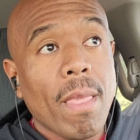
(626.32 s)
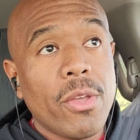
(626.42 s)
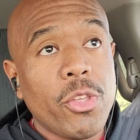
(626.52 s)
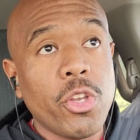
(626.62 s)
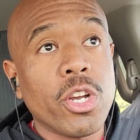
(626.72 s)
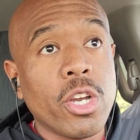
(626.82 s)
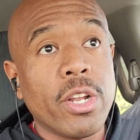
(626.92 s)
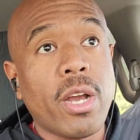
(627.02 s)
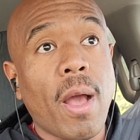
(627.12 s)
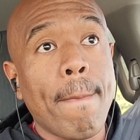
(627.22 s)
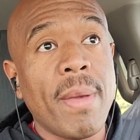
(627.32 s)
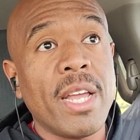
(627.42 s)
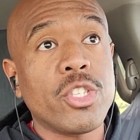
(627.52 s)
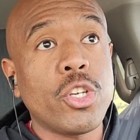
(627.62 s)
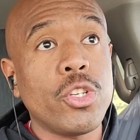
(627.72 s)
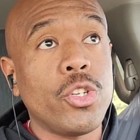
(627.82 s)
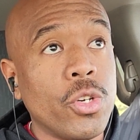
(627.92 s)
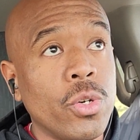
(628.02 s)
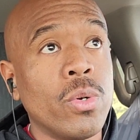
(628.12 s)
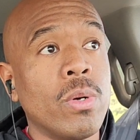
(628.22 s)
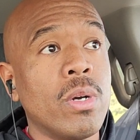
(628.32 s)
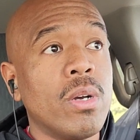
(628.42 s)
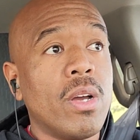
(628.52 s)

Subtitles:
you're going to commit to do